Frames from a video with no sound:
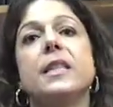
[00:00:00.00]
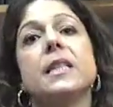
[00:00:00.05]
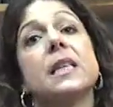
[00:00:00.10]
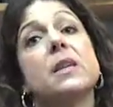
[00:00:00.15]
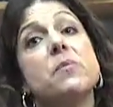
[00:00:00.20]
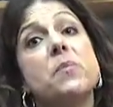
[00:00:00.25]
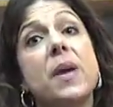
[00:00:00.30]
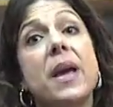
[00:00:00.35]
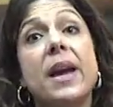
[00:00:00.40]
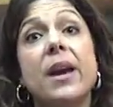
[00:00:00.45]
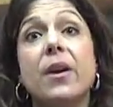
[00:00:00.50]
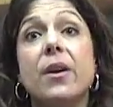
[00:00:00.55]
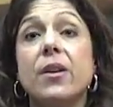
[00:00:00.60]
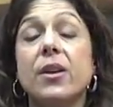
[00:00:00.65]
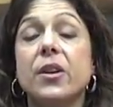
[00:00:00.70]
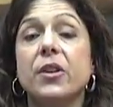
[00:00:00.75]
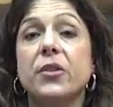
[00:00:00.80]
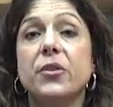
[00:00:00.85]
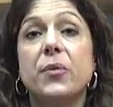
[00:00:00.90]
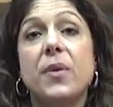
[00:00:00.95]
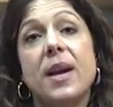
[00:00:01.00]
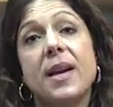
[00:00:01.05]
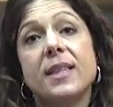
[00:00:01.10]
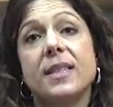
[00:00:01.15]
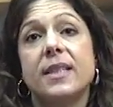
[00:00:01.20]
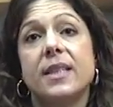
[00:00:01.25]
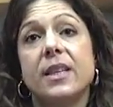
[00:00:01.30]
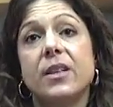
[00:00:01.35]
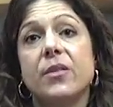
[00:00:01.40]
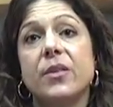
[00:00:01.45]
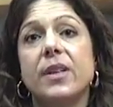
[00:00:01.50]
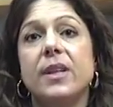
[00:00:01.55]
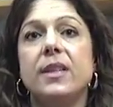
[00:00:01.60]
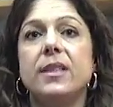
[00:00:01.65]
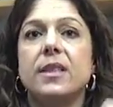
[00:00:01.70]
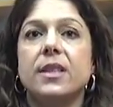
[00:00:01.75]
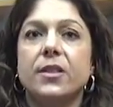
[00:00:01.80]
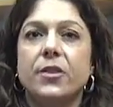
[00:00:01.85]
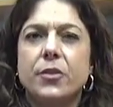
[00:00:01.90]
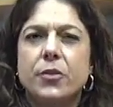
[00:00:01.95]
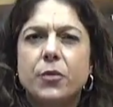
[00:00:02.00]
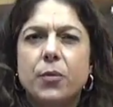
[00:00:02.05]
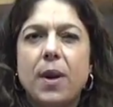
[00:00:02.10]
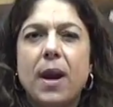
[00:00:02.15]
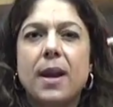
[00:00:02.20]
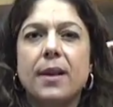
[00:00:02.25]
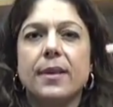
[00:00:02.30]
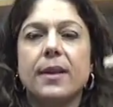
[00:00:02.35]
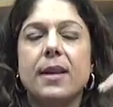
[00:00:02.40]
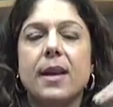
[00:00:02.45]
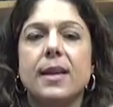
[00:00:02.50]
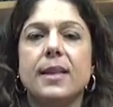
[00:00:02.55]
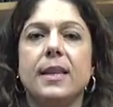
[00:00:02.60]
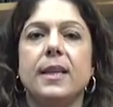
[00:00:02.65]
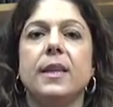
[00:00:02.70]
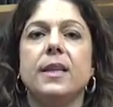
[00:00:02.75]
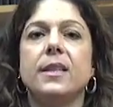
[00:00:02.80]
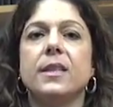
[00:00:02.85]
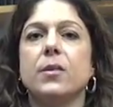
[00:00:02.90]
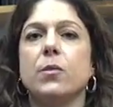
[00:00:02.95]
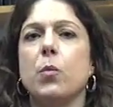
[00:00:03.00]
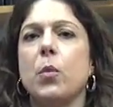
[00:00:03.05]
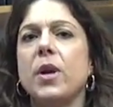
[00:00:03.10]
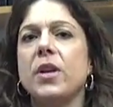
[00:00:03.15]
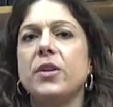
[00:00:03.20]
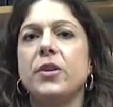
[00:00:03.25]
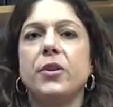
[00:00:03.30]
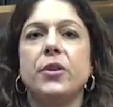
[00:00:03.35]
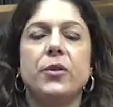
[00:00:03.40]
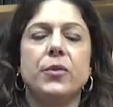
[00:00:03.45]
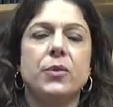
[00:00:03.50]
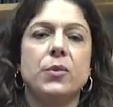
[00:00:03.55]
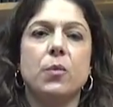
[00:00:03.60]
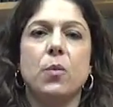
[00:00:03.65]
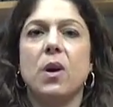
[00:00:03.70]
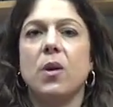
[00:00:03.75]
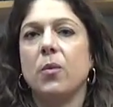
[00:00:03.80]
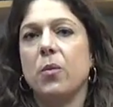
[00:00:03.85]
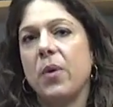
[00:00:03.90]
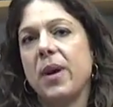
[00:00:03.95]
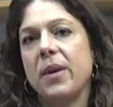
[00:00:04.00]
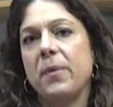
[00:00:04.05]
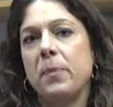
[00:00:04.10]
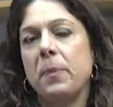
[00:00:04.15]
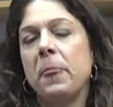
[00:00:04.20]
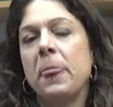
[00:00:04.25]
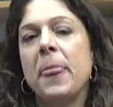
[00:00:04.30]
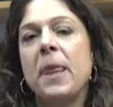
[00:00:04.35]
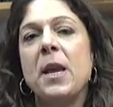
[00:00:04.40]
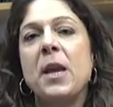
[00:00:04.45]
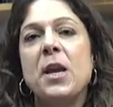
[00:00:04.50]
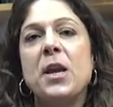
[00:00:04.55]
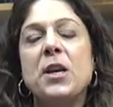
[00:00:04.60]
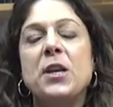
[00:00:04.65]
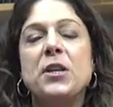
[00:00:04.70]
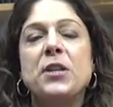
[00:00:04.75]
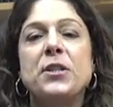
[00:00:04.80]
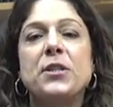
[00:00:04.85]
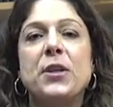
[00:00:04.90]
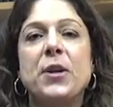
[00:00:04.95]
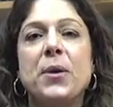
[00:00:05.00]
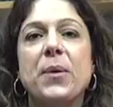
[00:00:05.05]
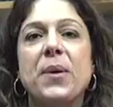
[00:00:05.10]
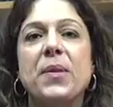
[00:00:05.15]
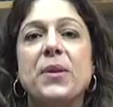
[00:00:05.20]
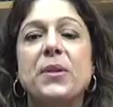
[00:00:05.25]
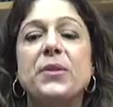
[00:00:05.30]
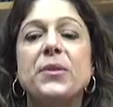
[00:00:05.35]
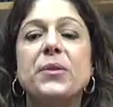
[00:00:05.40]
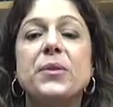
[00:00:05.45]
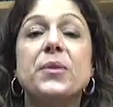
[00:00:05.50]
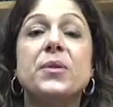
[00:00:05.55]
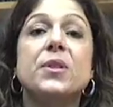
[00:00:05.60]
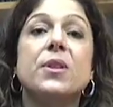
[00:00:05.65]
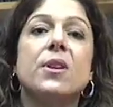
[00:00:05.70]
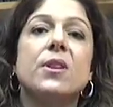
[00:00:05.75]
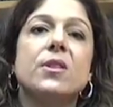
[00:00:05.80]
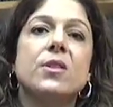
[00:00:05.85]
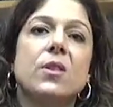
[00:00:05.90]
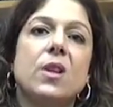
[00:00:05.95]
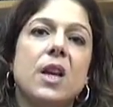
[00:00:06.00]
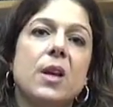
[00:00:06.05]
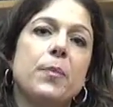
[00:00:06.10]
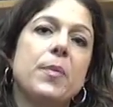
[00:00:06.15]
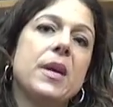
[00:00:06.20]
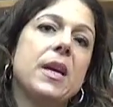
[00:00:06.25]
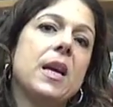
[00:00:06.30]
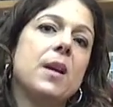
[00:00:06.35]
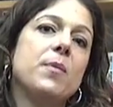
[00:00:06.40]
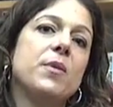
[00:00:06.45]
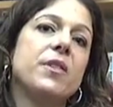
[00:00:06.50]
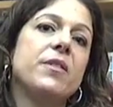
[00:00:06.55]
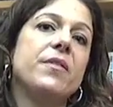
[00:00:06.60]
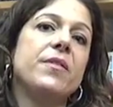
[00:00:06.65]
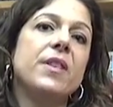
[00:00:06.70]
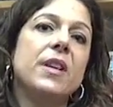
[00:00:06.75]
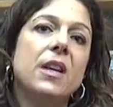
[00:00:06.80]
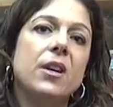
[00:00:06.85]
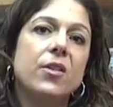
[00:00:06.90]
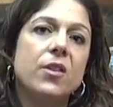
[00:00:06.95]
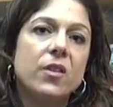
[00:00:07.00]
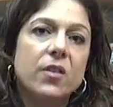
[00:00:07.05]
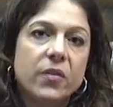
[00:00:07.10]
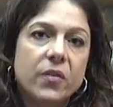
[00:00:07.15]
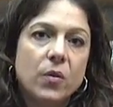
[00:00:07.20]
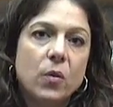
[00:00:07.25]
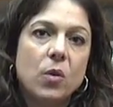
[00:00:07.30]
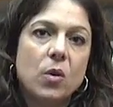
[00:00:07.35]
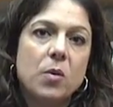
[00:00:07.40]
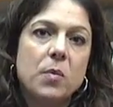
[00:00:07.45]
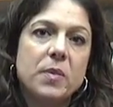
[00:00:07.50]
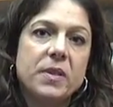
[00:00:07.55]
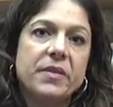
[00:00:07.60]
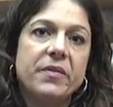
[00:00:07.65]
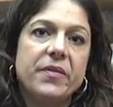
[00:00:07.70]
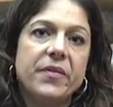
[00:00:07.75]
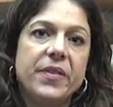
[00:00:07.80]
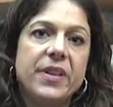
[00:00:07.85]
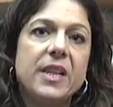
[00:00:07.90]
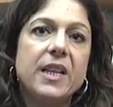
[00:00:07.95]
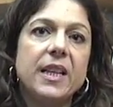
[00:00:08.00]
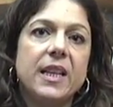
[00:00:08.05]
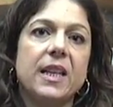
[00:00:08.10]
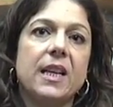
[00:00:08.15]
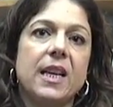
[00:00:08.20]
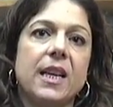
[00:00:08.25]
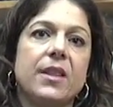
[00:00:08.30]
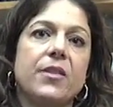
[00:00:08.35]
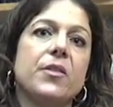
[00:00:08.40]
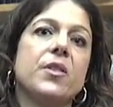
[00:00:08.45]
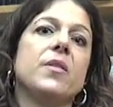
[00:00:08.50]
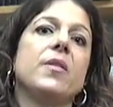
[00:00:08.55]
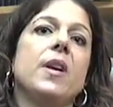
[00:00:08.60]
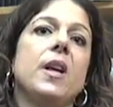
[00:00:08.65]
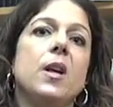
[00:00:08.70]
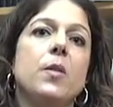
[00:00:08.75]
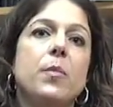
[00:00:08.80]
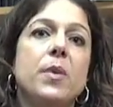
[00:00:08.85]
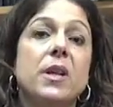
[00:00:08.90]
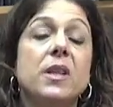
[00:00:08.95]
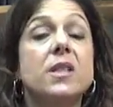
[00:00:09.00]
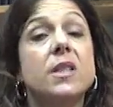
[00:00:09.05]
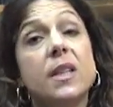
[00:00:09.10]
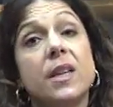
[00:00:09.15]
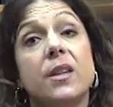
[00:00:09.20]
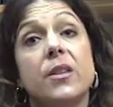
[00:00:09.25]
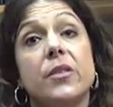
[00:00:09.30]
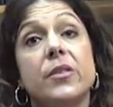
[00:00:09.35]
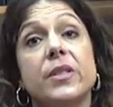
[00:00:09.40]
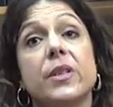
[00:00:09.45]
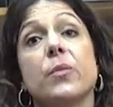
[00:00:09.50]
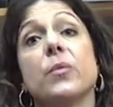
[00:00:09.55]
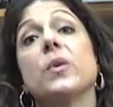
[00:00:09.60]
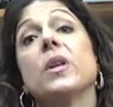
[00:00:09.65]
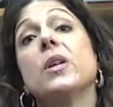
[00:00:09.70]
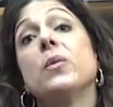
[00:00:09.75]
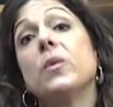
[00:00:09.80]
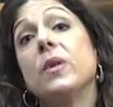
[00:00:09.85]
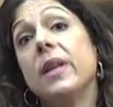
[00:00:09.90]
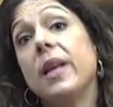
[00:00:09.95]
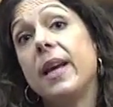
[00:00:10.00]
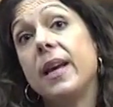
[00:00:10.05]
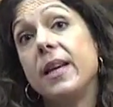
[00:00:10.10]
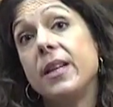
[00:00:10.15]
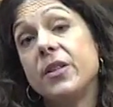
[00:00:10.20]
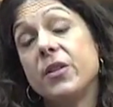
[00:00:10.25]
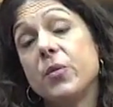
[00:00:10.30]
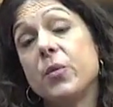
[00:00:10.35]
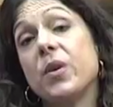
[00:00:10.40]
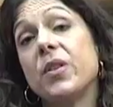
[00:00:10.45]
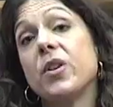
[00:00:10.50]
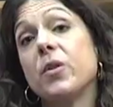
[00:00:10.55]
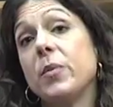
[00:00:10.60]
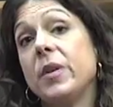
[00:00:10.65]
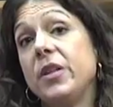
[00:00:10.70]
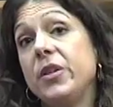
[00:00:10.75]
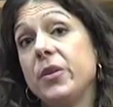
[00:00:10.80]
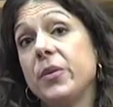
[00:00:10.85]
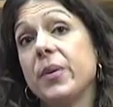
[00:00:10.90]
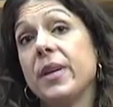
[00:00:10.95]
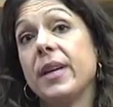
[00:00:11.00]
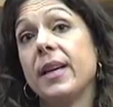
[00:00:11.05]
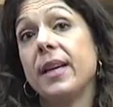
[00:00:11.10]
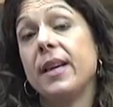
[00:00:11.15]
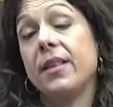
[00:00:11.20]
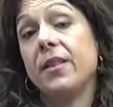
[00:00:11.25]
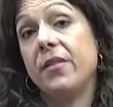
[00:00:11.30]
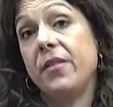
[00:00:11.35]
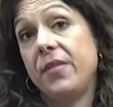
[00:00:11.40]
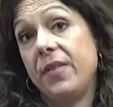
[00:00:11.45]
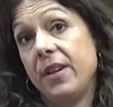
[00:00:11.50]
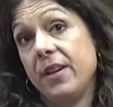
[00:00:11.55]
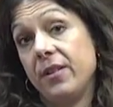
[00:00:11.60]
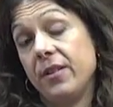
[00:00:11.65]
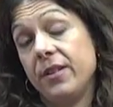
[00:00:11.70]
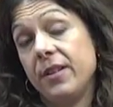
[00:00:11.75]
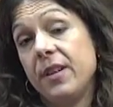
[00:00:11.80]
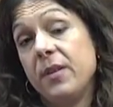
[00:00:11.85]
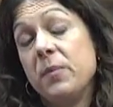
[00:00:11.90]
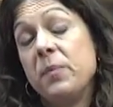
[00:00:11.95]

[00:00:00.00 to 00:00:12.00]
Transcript: to compare and contrast theories and to track the ideas and when to use what when. So, and the students also like being able to fill out the forms and feeling like they're developing skills that really relate to what they'll be doing in the field.